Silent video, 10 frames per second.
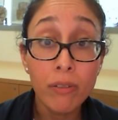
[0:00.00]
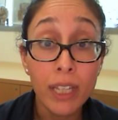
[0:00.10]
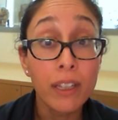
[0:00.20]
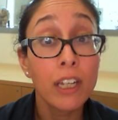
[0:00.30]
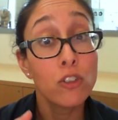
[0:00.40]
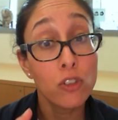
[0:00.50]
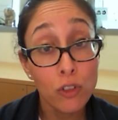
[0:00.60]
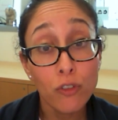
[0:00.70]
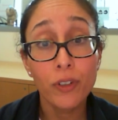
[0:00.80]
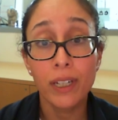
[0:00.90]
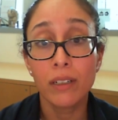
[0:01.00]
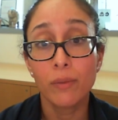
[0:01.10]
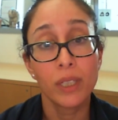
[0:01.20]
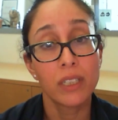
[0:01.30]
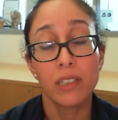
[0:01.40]
that they do feel a
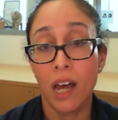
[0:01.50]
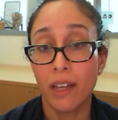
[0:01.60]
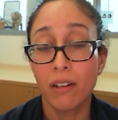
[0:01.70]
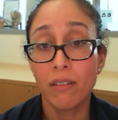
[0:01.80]
bit tired.